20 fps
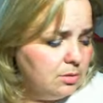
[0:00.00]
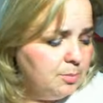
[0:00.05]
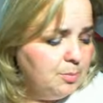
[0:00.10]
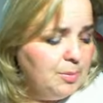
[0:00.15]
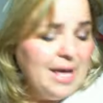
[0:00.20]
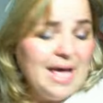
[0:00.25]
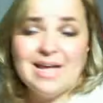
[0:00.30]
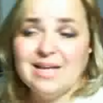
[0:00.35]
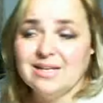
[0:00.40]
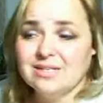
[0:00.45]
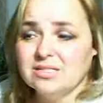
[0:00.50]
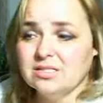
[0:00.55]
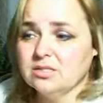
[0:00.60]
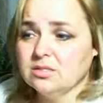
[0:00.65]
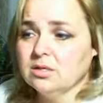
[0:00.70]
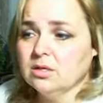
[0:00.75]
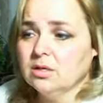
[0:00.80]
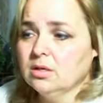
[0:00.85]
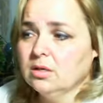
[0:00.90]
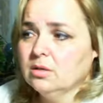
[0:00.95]

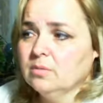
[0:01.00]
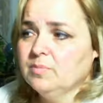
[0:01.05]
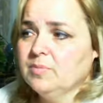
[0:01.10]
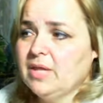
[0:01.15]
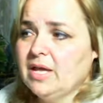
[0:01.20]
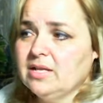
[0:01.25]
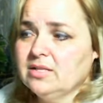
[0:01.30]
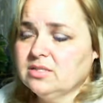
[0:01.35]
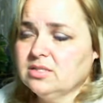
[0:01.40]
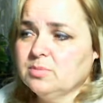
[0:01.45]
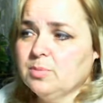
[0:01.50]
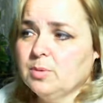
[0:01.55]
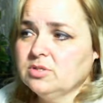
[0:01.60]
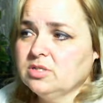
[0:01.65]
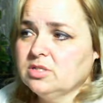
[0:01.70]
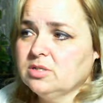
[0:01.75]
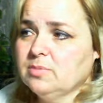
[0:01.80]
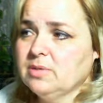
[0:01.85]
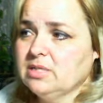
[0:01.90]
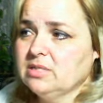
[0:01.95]
paste that's
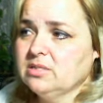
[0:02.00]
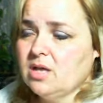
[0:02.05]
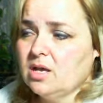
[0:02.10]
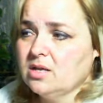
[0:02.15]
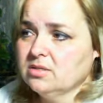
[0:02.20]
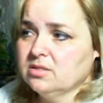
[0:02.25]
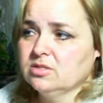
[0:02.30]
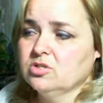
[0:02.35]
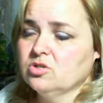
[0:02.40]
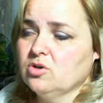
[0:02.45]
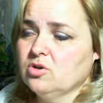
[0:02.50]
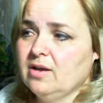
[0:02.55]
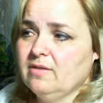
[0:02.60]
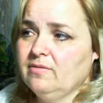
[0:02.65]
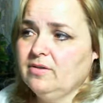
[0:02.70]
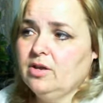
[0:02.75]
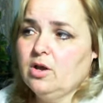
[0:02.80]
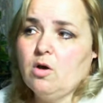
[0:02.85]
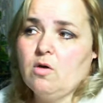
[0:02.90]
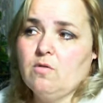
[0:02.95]
supposed to be sausage
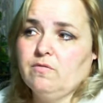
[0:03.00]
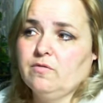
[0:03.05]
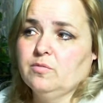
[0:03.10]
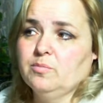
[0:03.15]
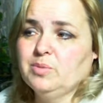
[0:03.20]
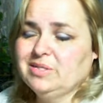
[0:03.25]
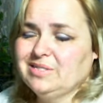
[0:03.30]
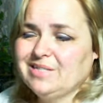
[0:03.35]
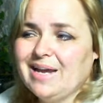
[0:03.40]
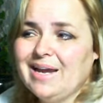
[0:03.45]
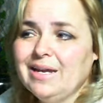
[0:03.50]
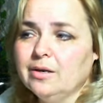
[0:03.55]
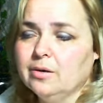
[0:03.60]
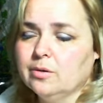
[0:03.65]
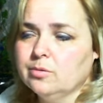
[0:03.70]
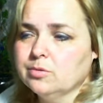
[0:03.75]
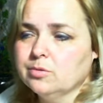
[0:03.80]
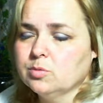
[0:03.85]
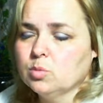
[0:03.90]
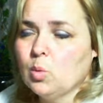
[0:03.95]
gravy over
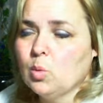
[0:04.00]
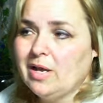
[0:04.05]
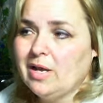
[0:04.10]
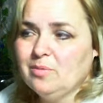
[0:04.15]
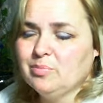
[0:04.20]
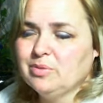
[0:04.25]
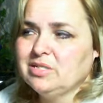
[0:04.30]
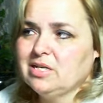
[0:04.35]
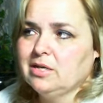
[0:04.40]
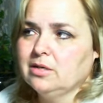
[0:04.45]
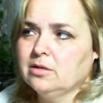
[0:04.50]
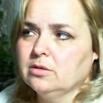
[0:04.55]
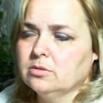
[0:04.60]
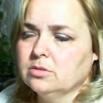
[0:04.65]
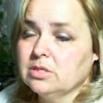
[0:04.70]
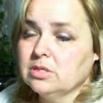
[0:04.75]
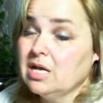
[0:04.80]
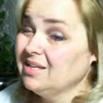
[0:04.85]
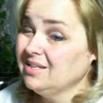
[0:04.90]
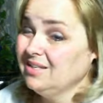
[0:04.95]
potatoes, white
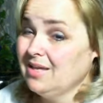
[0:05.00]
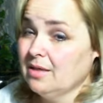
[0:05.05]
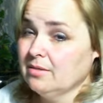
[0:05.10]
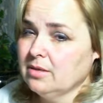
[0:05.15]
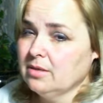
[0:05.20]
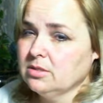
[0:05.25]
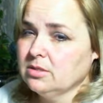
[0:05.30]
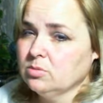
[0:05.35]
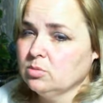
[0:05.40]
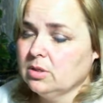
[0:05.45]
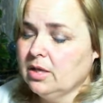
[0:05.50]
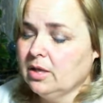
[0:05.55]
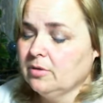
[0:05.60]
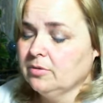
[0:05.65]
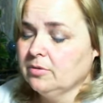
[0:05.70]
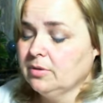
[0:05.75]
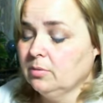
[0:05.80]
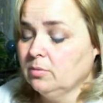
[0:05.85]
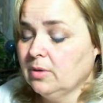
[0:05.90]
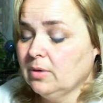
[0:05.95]
potatoes. Yeah, that's real
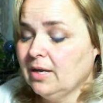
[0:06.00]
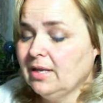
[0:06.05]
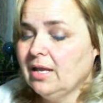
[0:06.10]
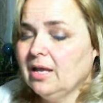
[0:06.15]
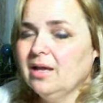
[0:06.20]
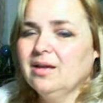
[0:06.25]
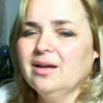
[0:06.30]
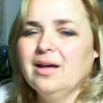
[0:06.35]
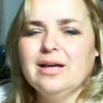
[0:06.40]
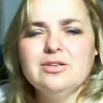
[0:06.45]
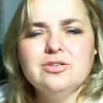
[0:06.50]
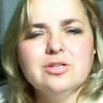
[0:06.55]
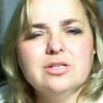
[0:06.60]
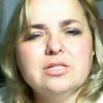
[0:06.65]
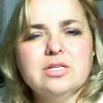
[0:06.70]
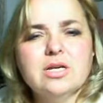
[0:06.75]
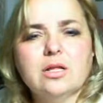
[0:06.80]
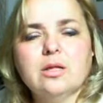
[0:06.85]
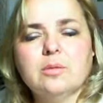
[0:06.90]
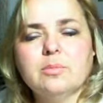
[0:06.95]
healthy, right? As you can
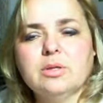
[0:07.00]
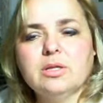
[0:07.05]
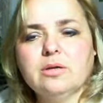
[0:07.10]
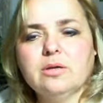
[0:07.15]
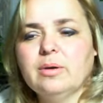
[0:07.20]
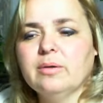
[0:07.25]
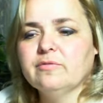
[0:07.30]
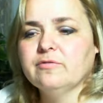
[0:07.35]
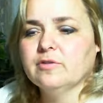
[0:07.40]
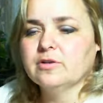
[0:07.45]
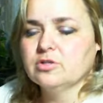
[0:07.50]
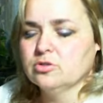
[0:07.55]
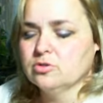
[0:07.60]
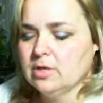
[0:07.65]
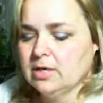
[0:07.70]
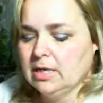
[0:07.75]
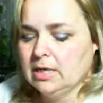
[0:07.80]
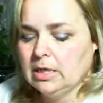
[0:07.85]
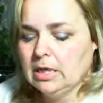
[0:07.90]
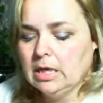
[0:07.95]
tell, I'm a little bit
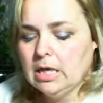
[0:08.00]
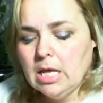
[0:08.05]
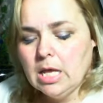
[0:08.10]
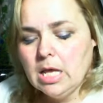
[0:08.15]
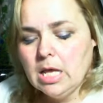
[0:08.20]
frustrated.